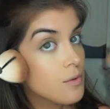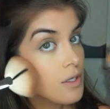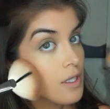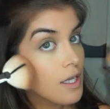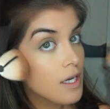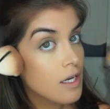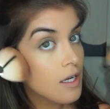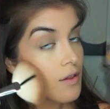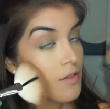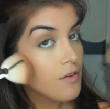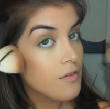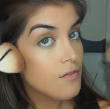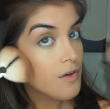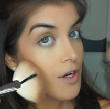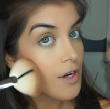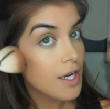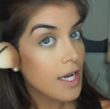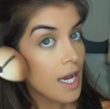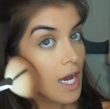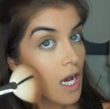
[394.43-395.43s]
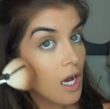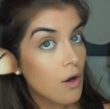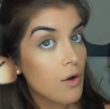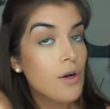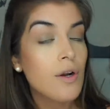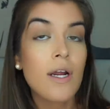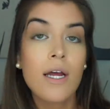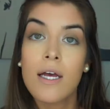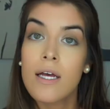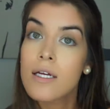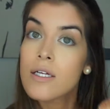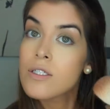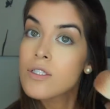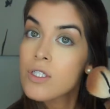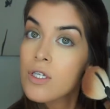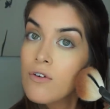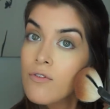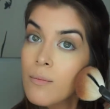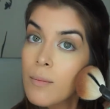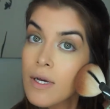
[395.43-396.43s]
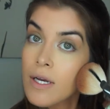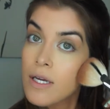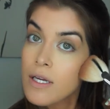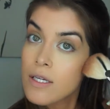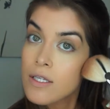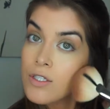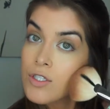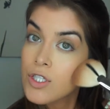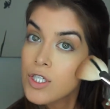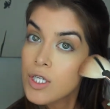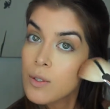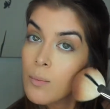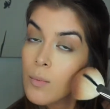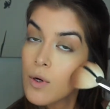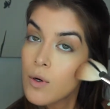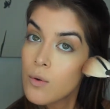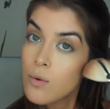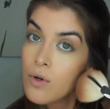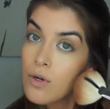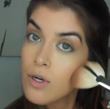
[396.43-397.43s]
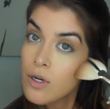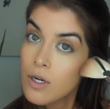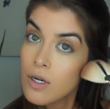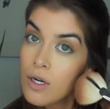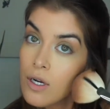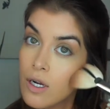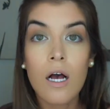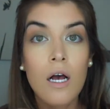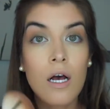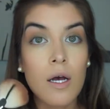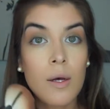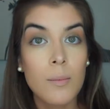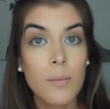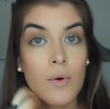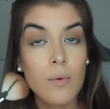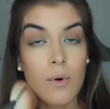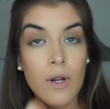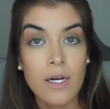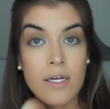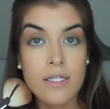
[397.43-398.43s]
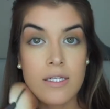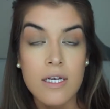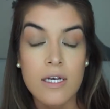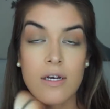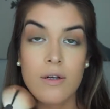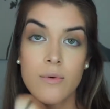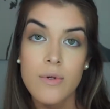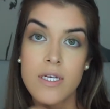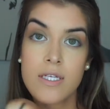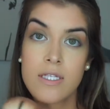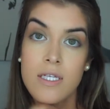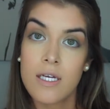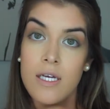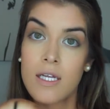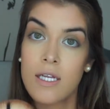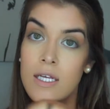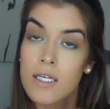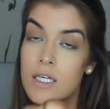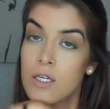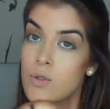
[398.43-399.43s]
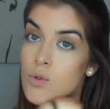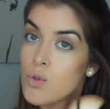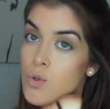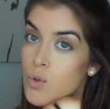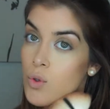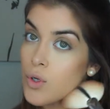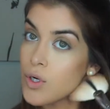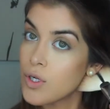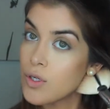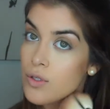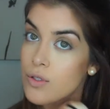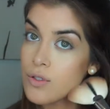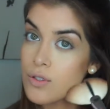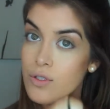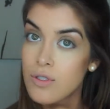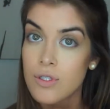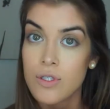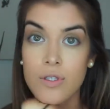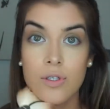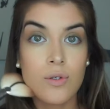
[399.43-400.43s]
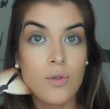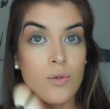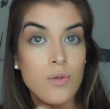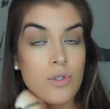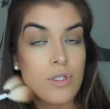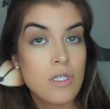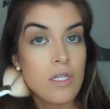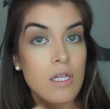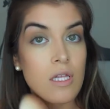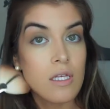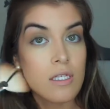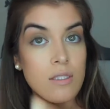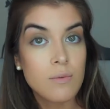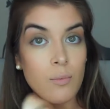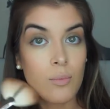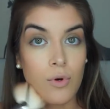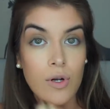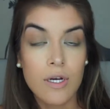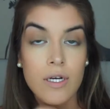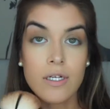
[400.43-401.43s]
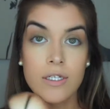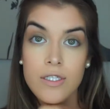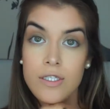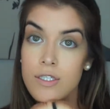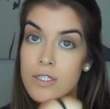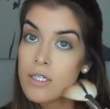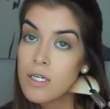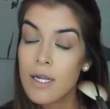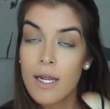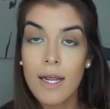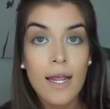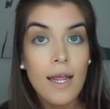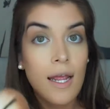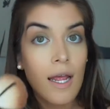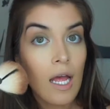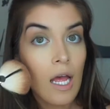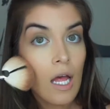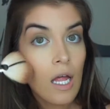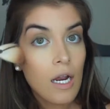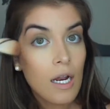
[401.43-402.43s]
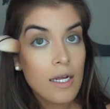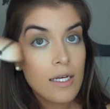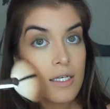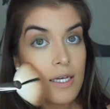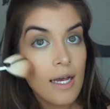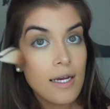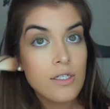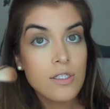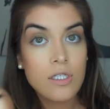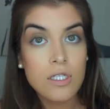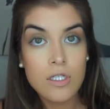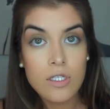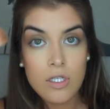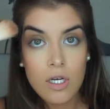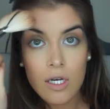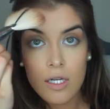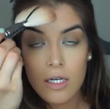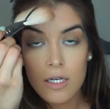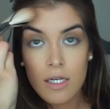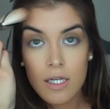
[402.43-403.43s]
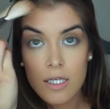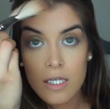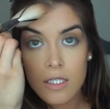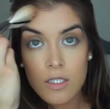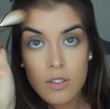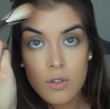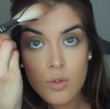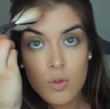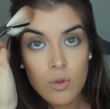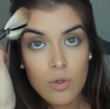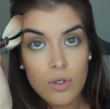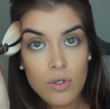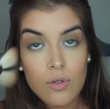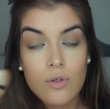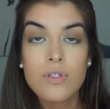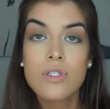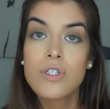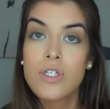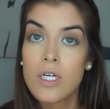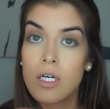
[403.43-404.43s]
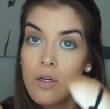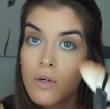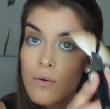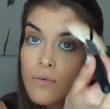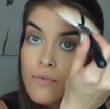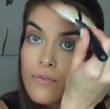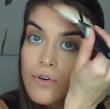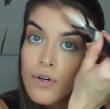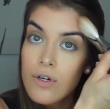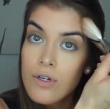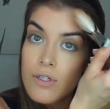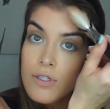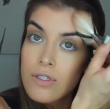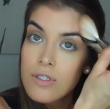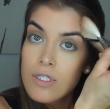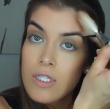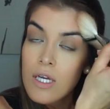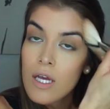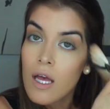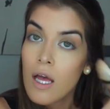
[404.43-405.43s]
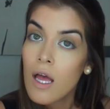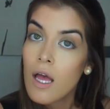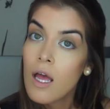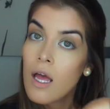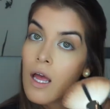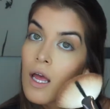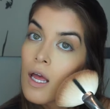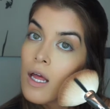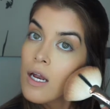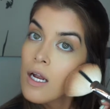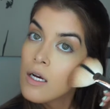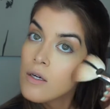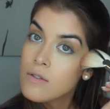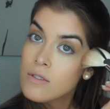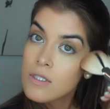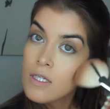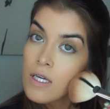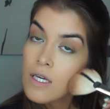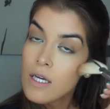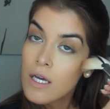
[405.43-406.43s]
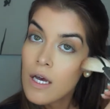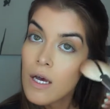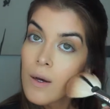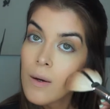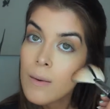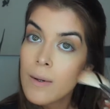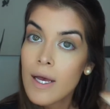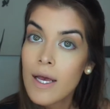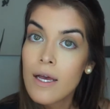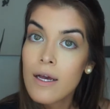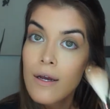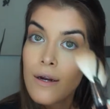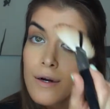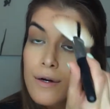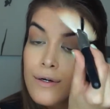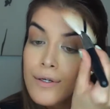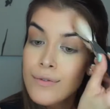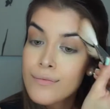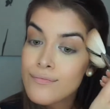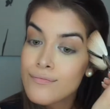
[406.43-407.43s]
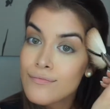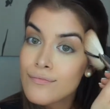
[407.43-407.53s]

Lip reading: it like on the very outer edge of my cheekbone. Roxette Arisa and Nikki Tutorials use this brush, and I actually saw it on Nikki Tutorials channel first, and I was like, okay girl,